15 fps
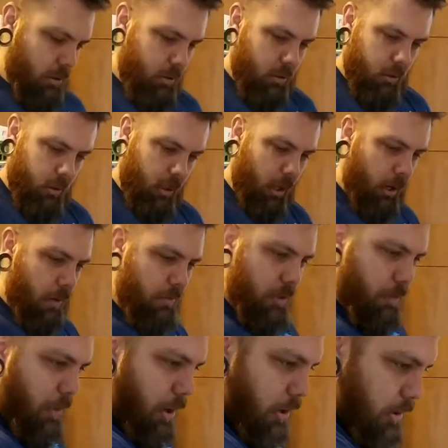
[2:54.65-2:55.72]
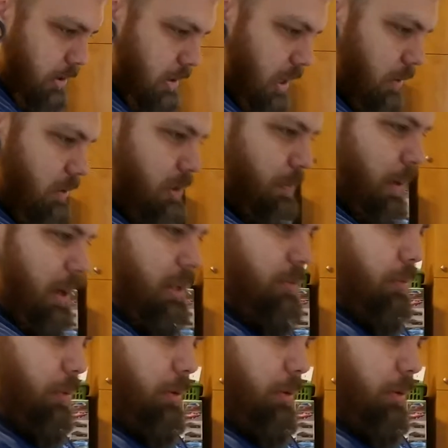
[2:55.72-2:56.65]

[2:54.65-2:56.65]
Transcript: I think it comes apart to save space,